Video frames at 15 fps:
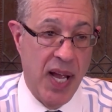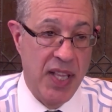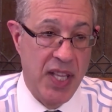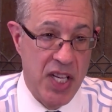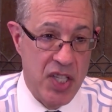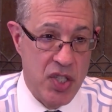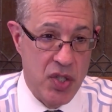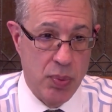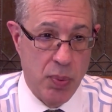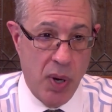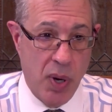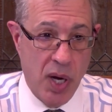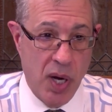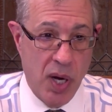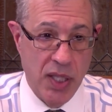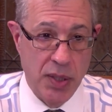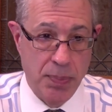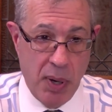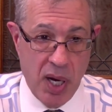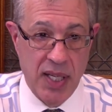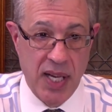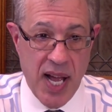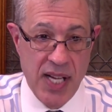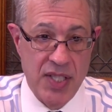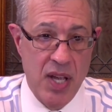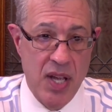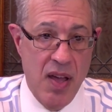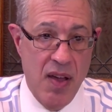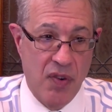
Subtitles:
and the Issues Watch podcast